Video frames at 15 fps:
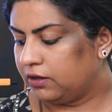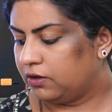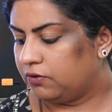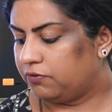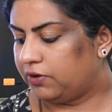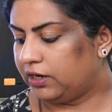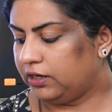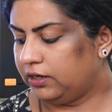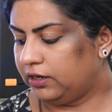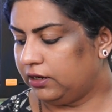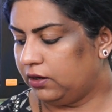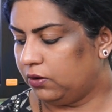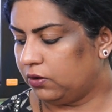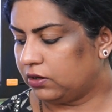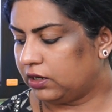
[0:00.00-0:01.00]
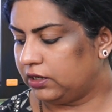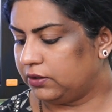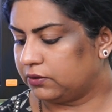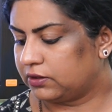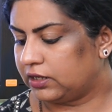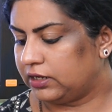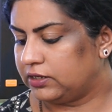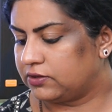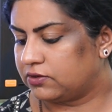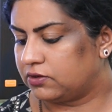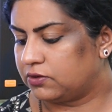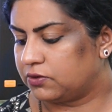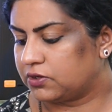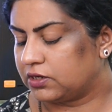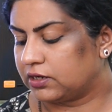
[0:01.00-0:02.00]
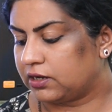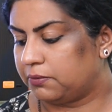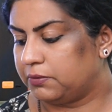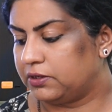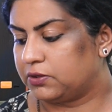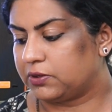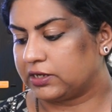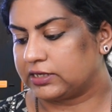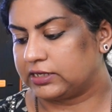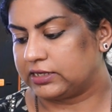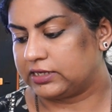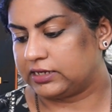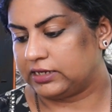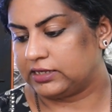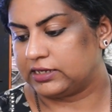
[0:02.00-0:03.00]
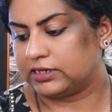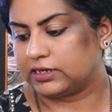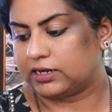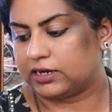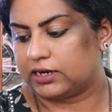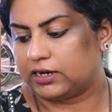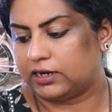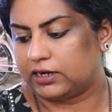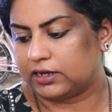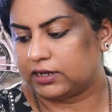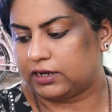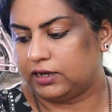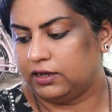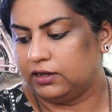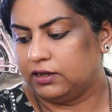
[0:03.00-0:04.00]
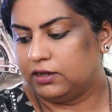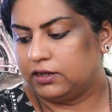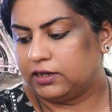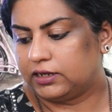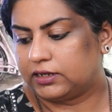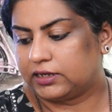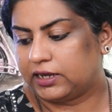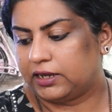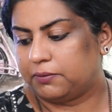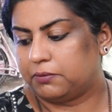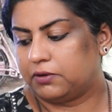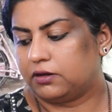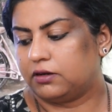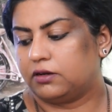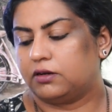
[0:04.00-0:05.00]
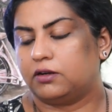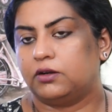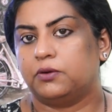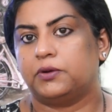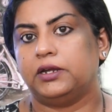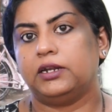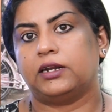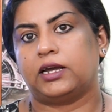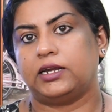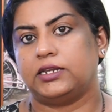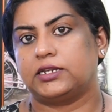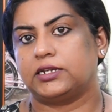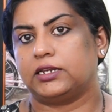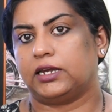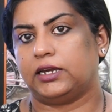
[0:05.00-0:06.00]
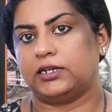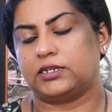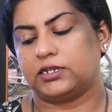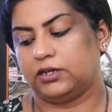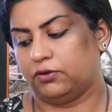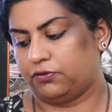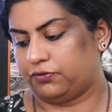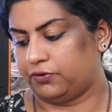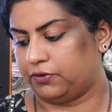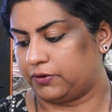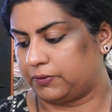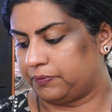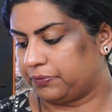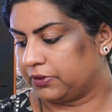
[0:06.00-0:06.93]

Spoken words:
When did Lokayukta institution come into existence in Karnataka? It came during 1984.